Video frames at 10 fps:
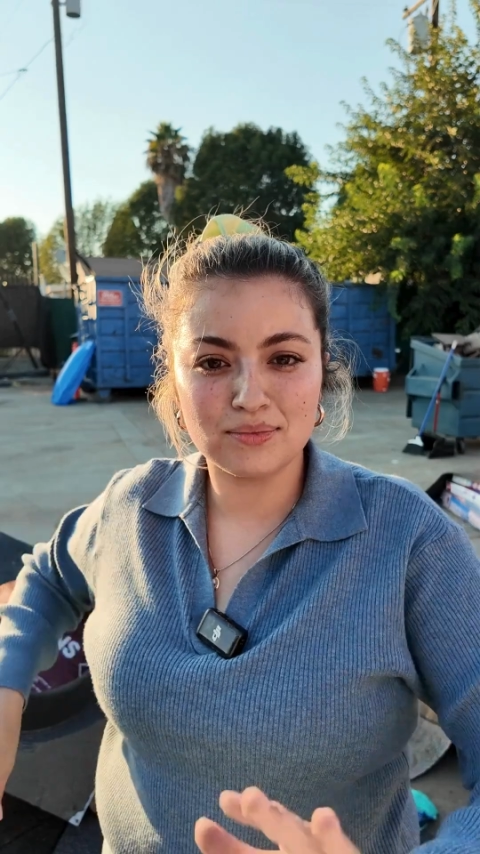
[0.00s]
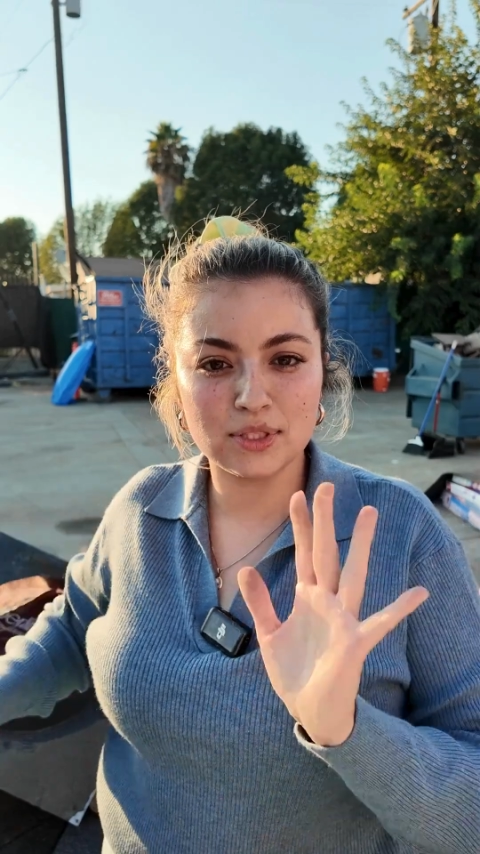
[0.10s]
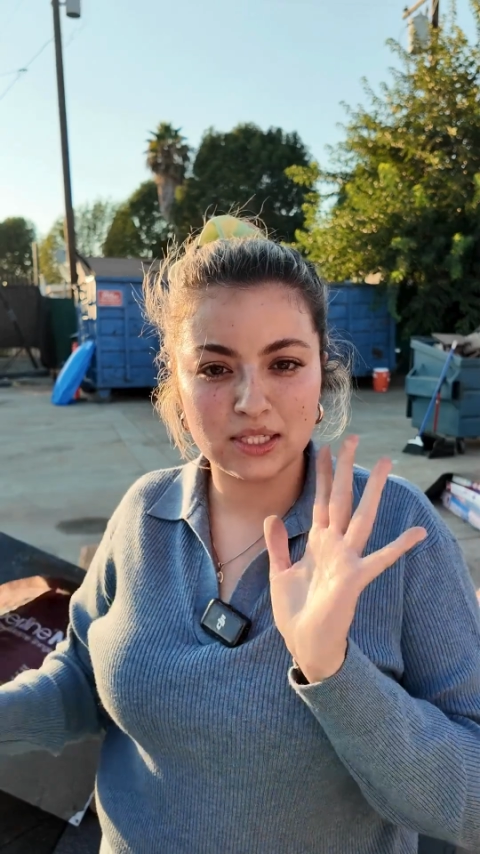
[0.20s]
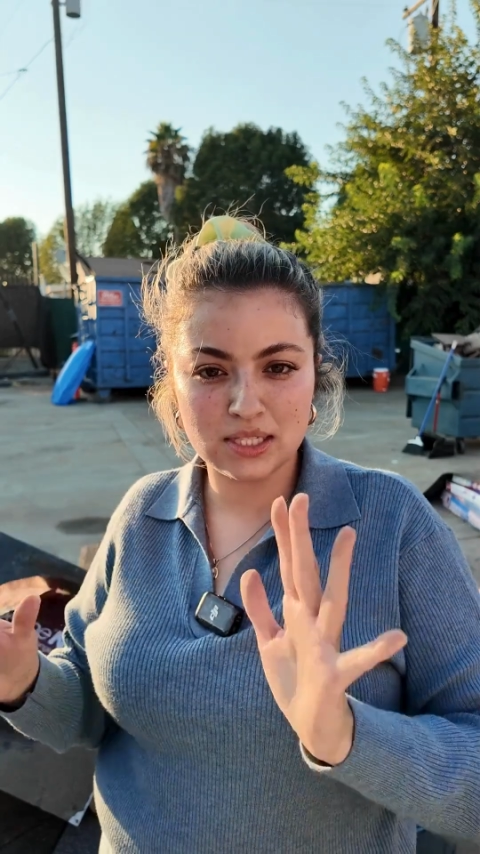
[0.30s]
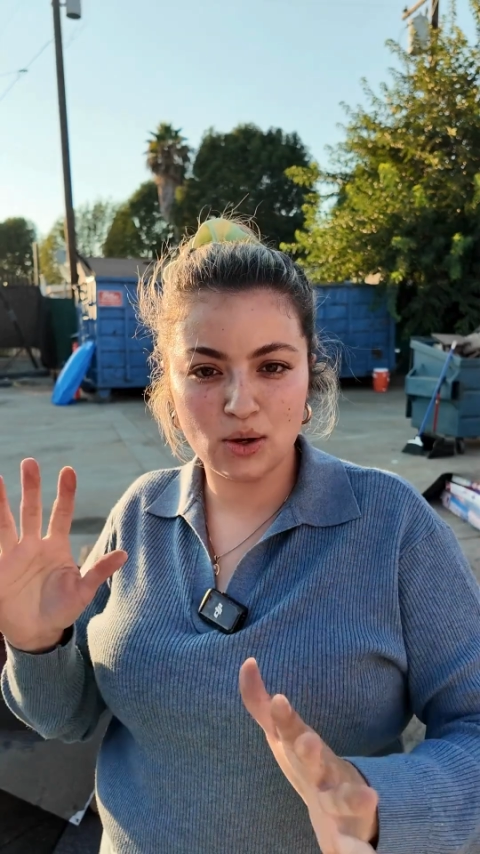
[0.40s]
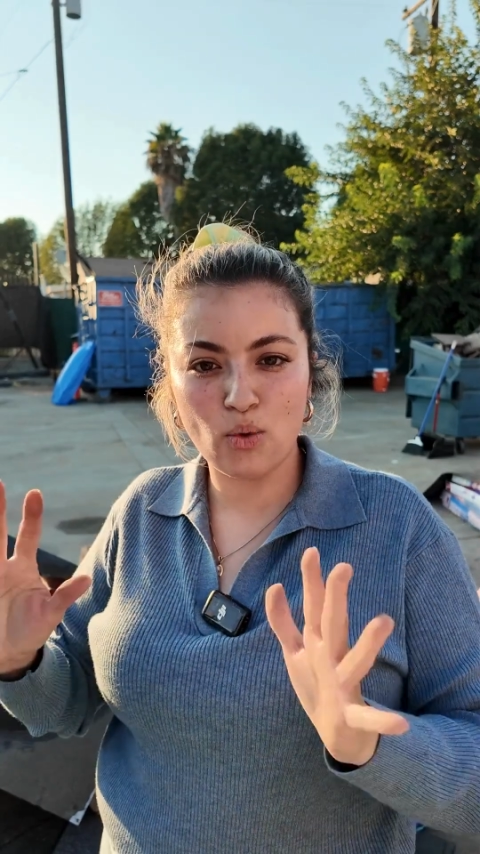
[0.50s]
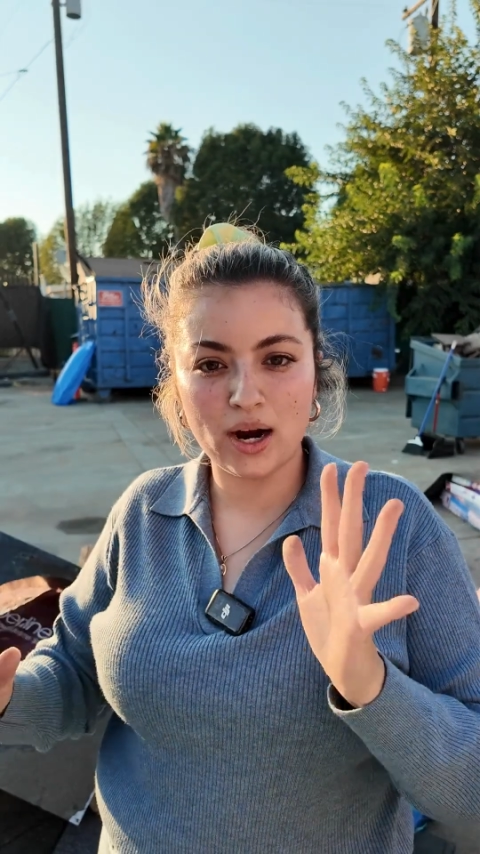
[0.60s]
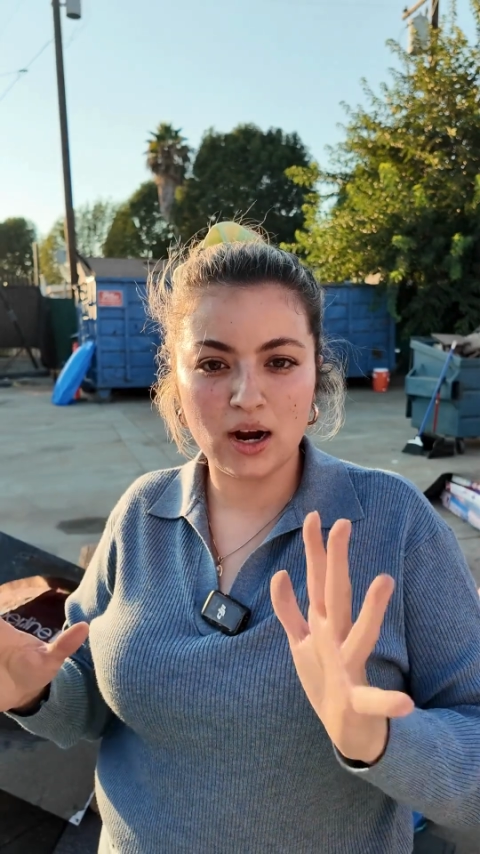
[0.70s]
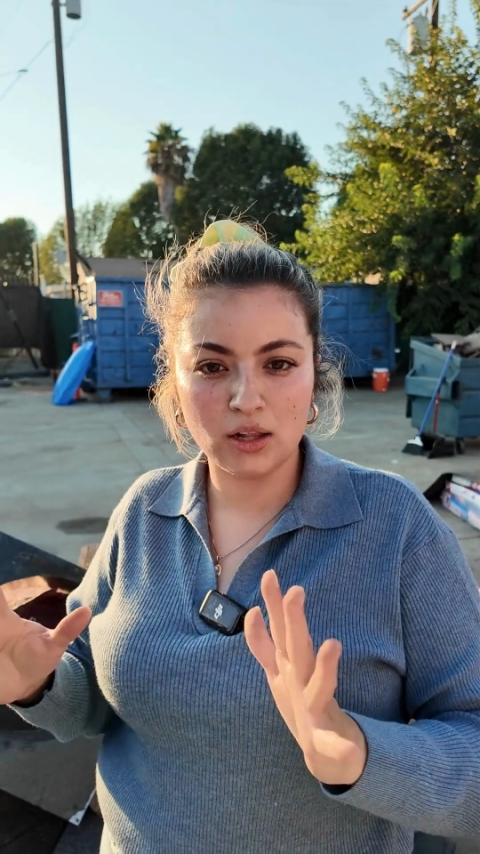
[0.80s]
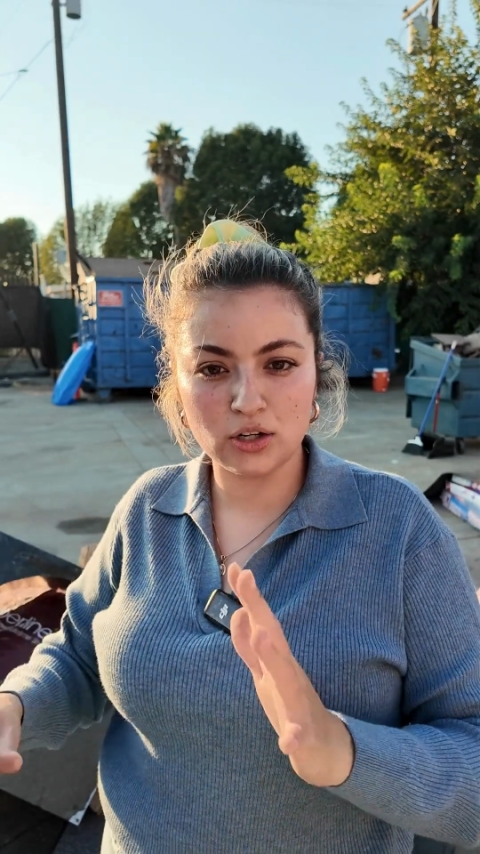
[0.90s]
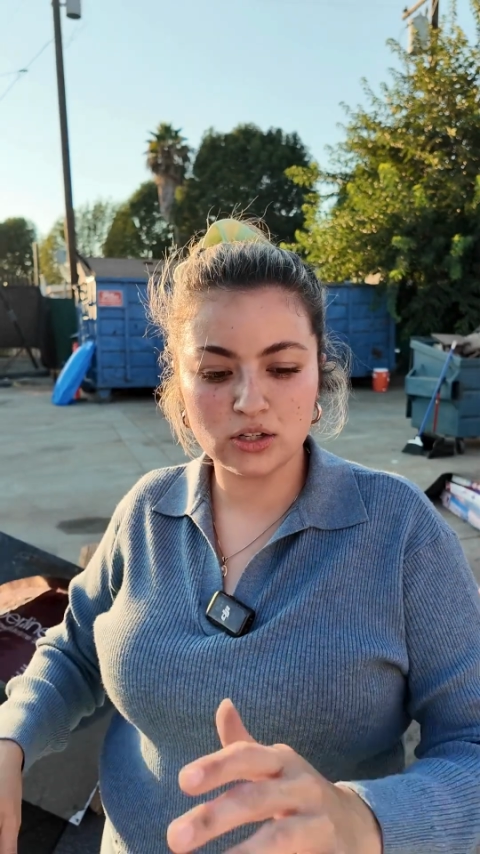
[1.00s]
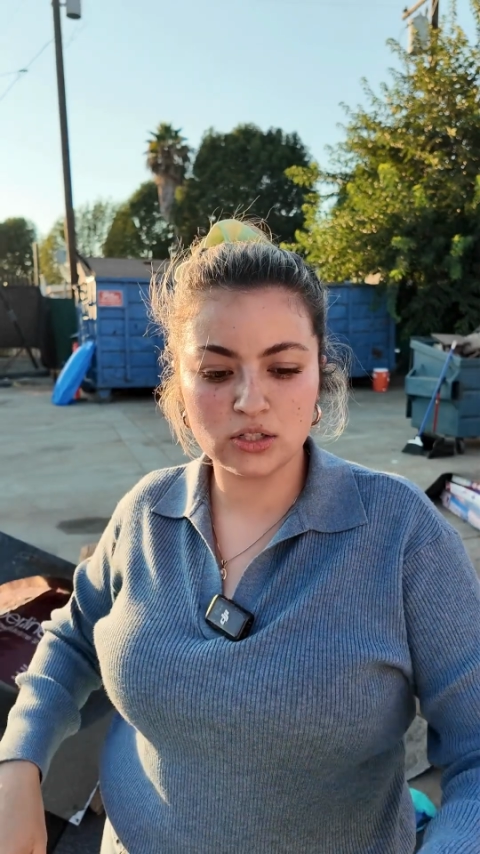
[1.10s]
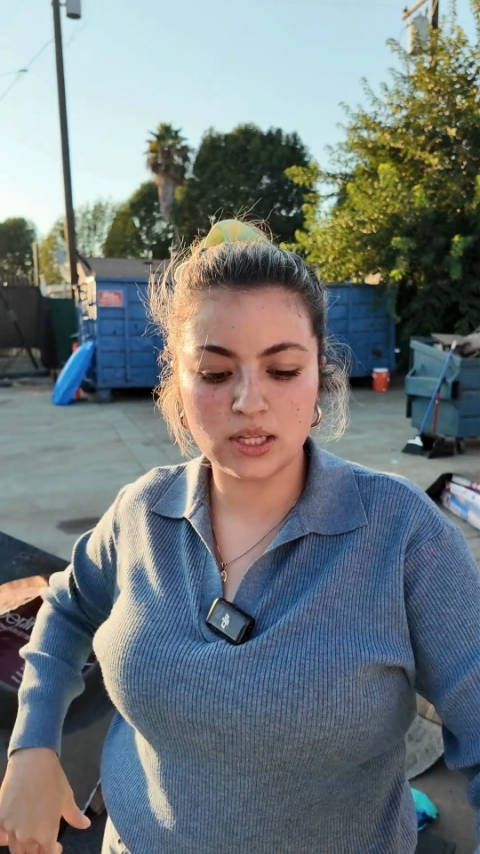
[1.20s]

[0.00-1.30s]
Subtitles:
see what colors